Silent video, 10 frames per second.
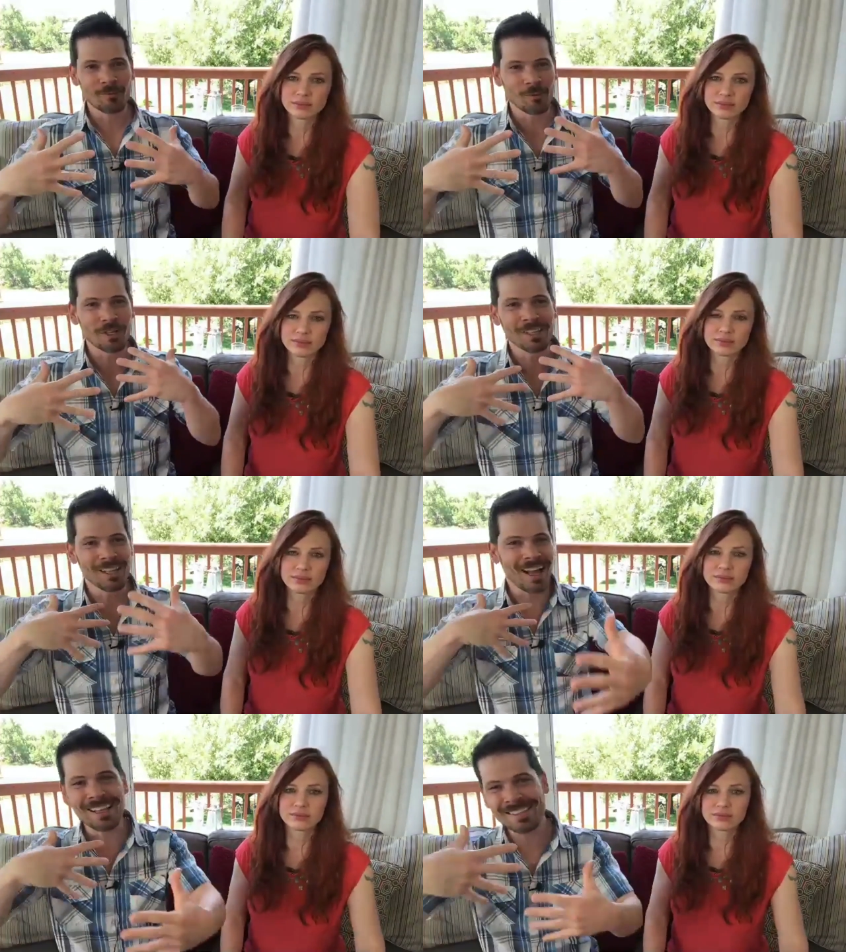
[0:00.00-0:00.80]

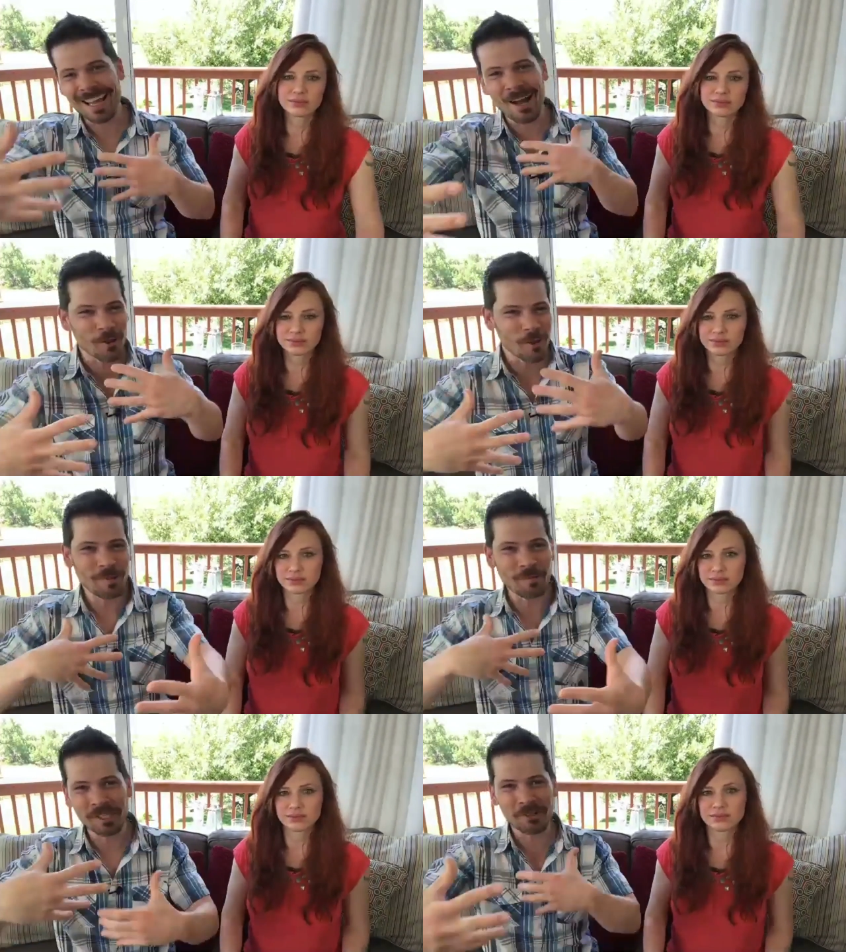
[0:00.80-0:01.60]
Speaker 1: realize how other
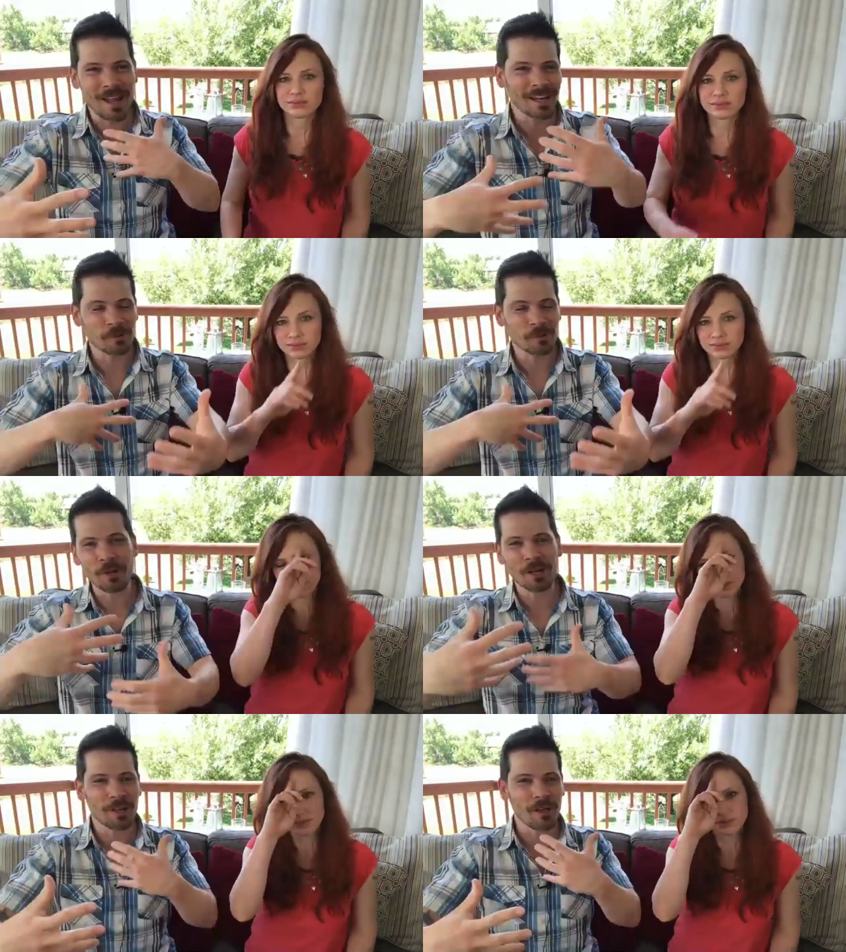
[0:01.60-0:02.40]
people interact with one
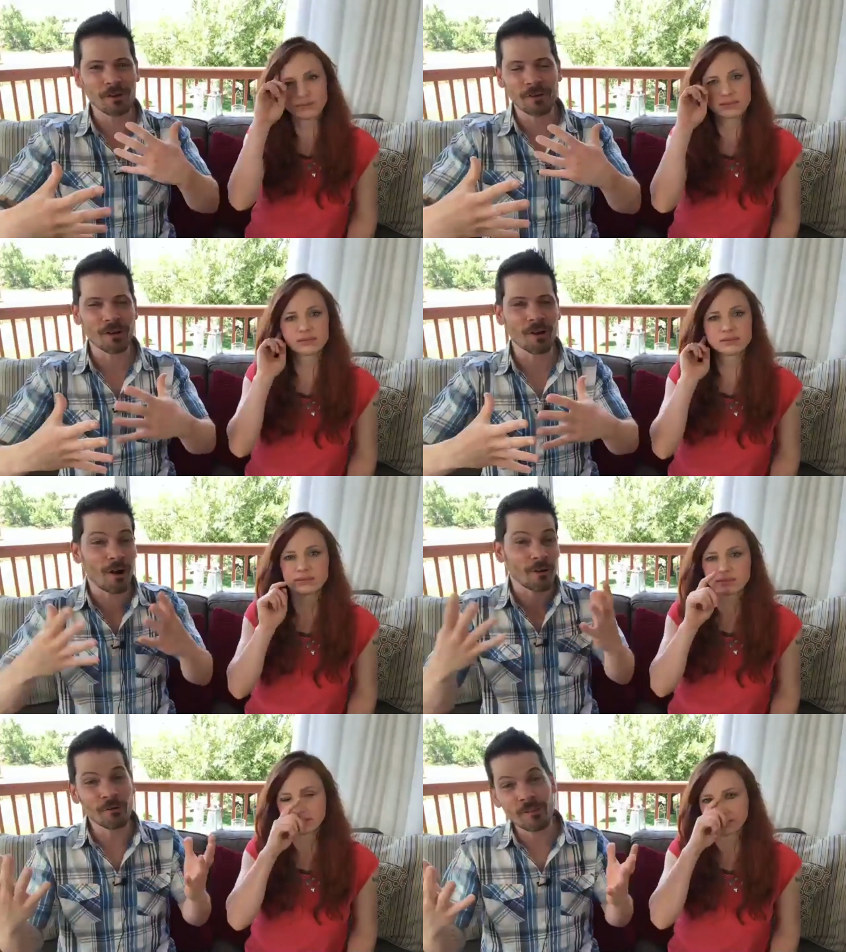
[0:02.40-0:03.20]
another and
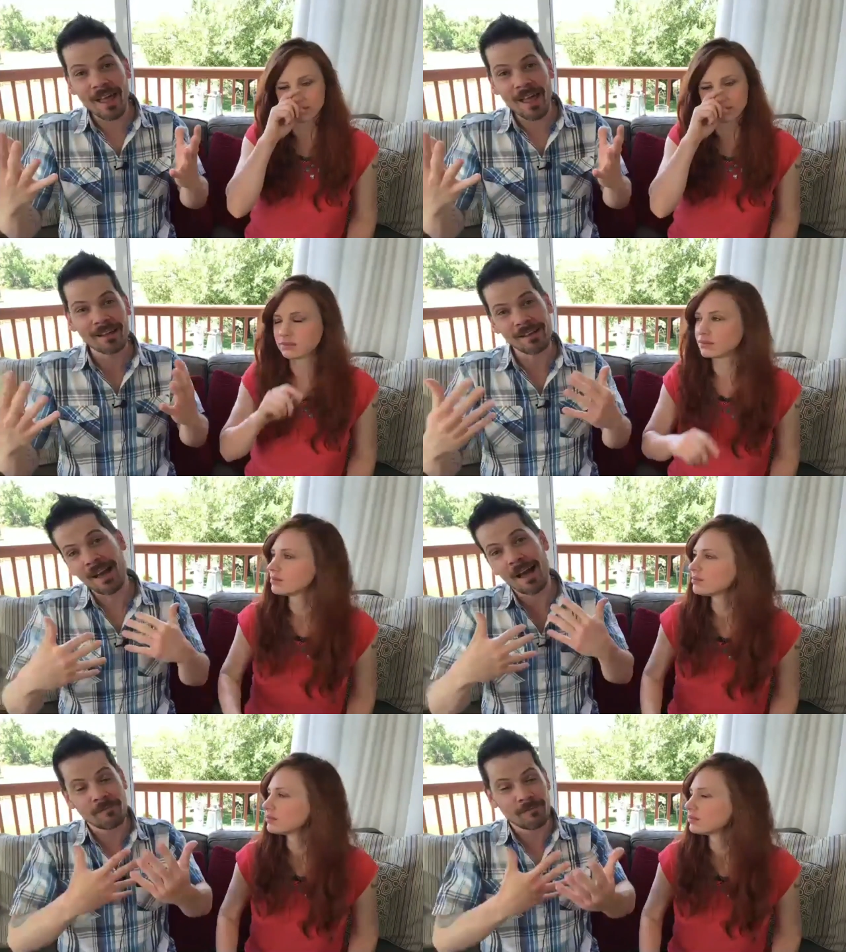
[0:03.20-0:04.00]
honor that and
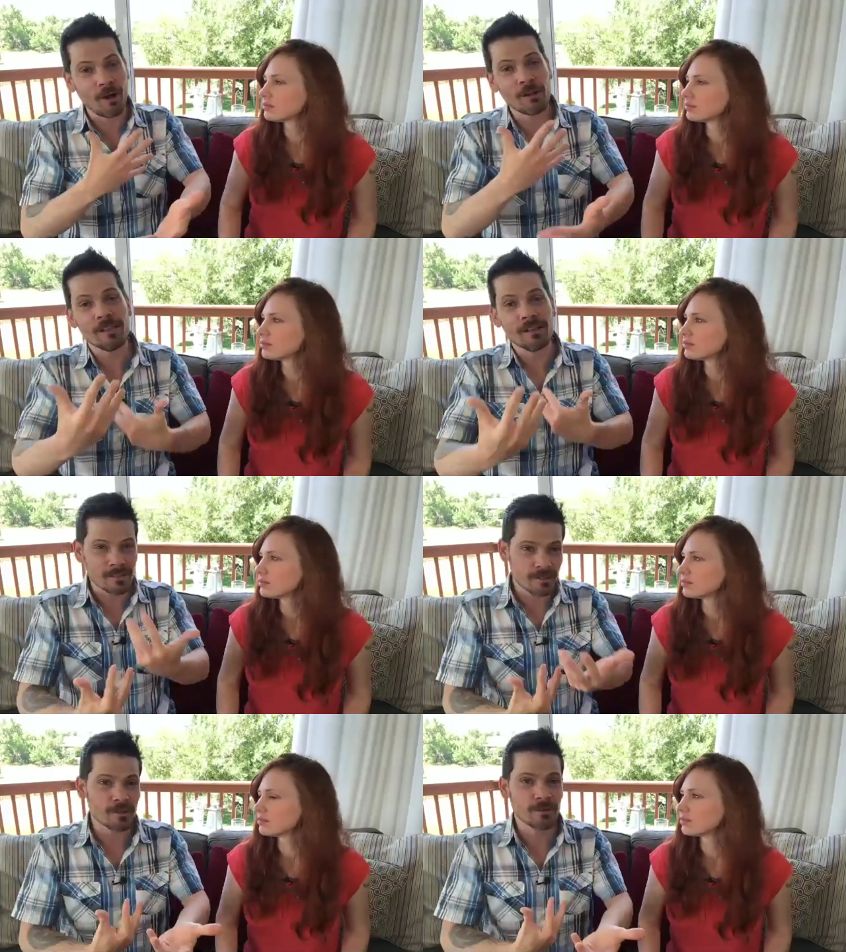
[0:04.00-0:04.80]
not fall into
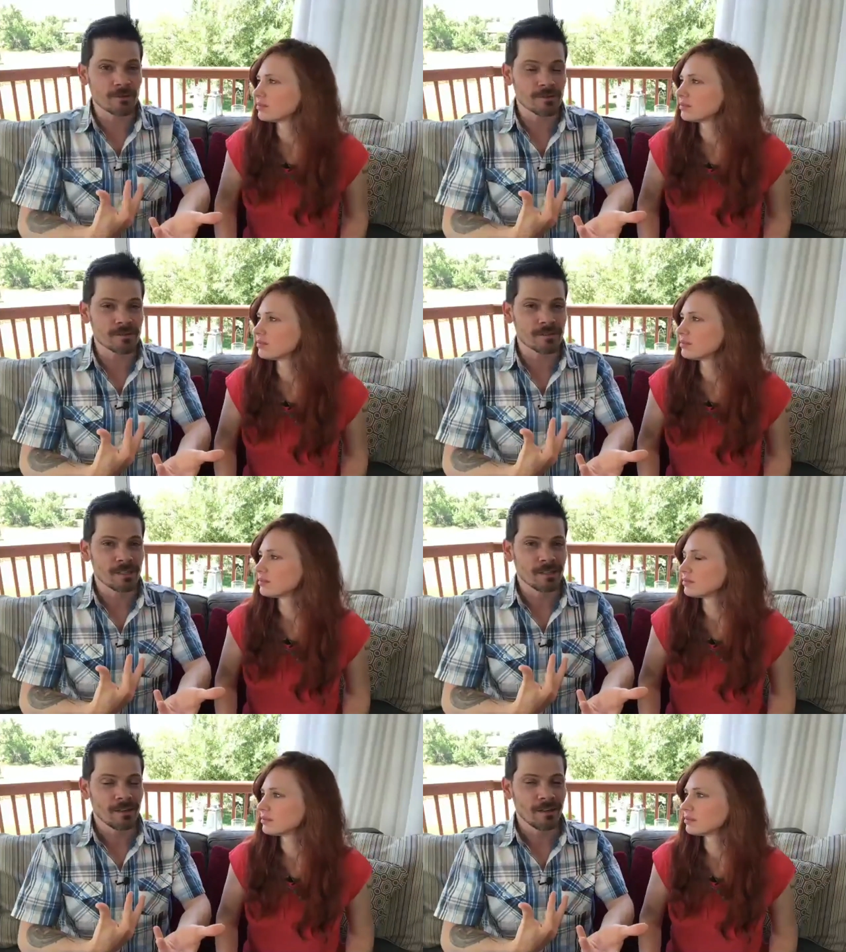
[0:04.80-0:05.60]
those
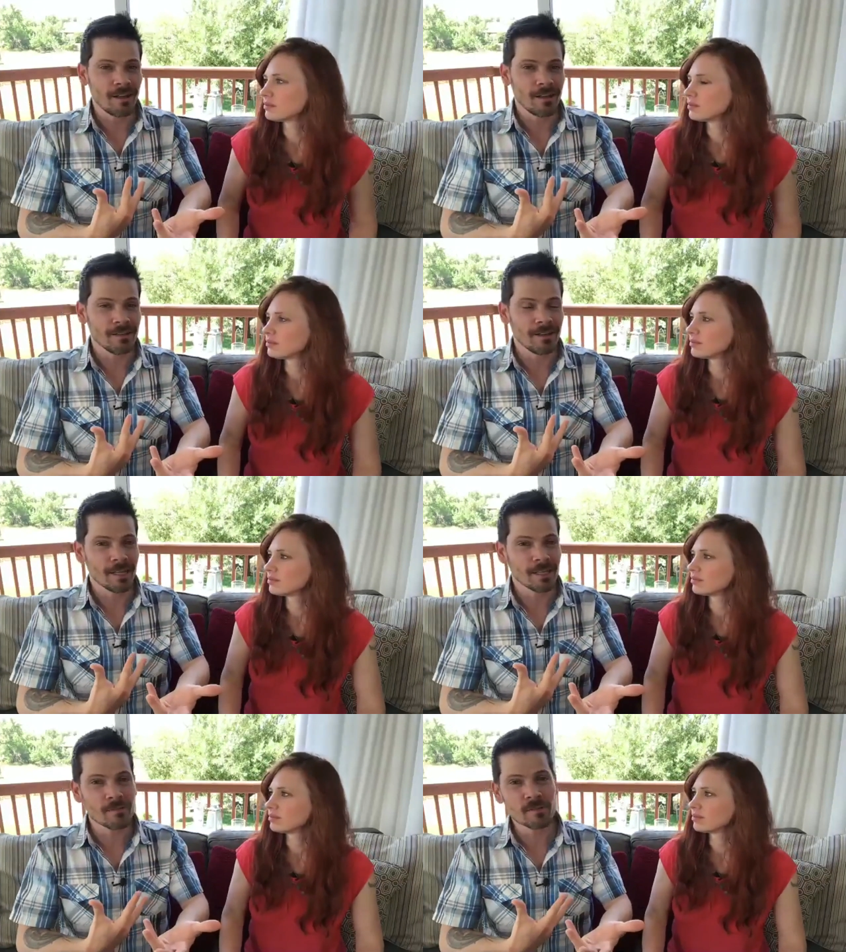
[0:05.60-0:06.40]
uh,
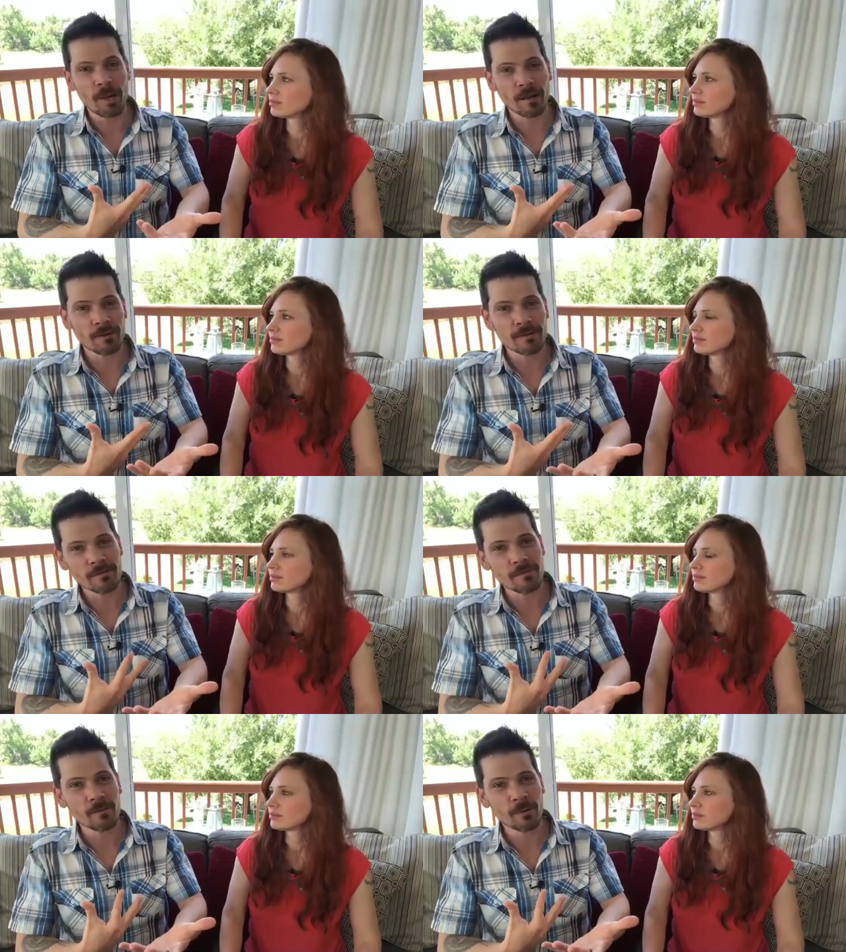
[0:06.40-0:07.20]
negative spirals, if
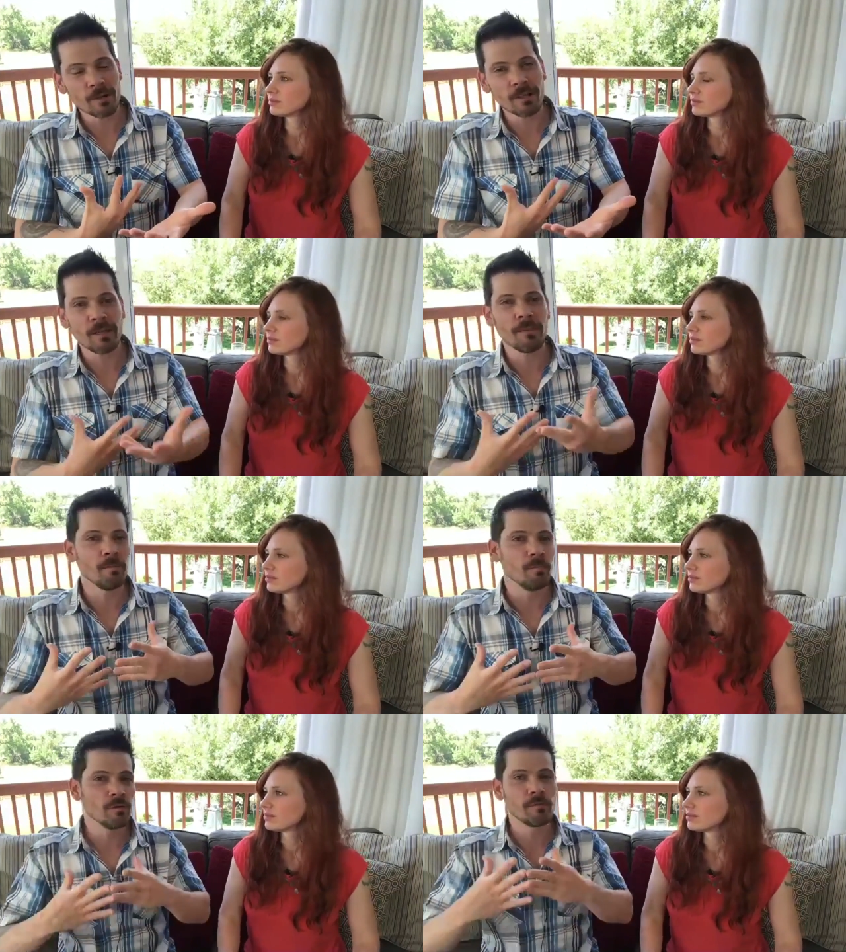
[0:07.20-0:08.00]
you will, and then
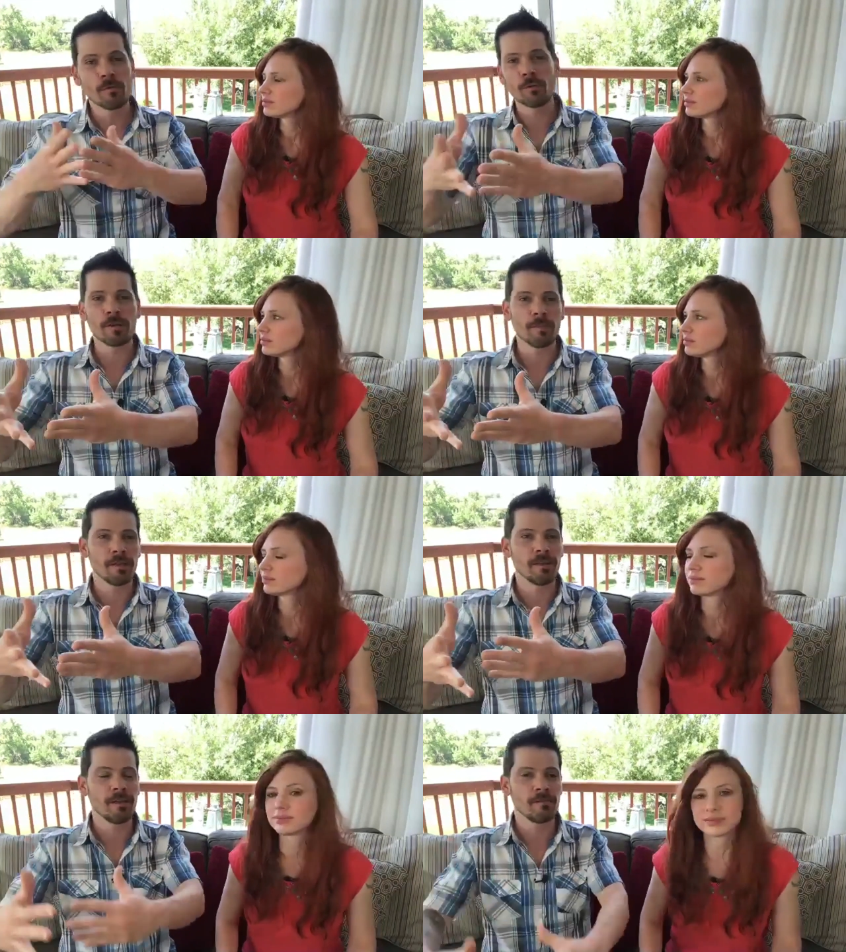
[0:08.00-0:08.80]
move forward in my
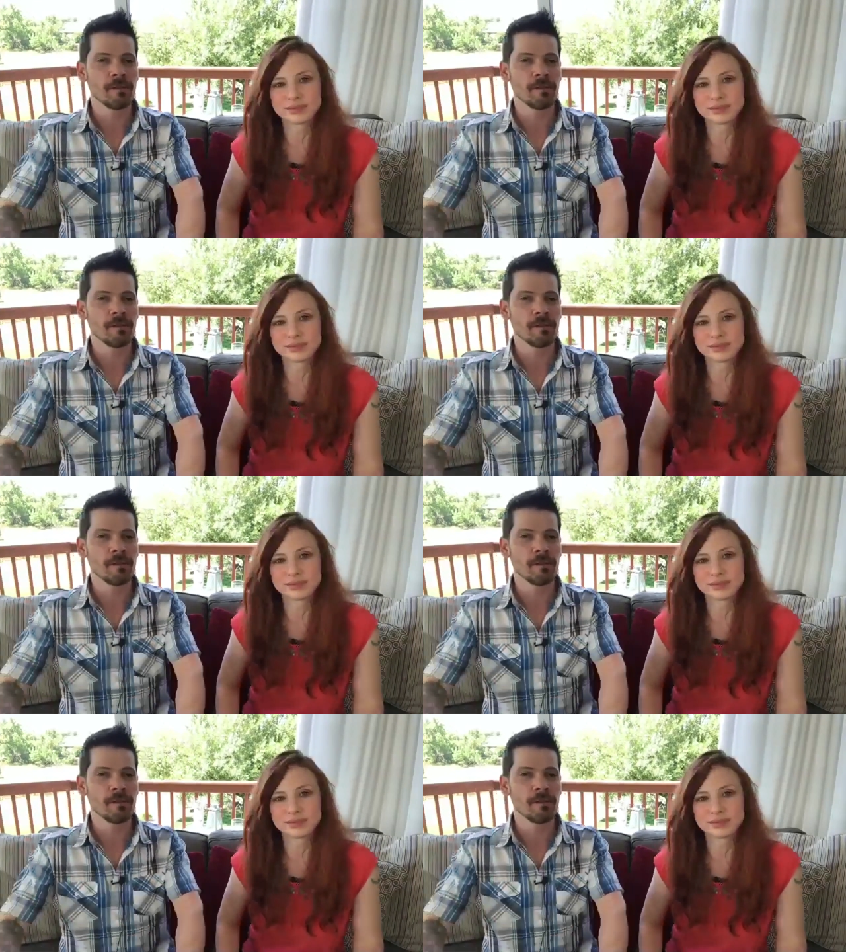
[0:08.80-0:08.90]
life.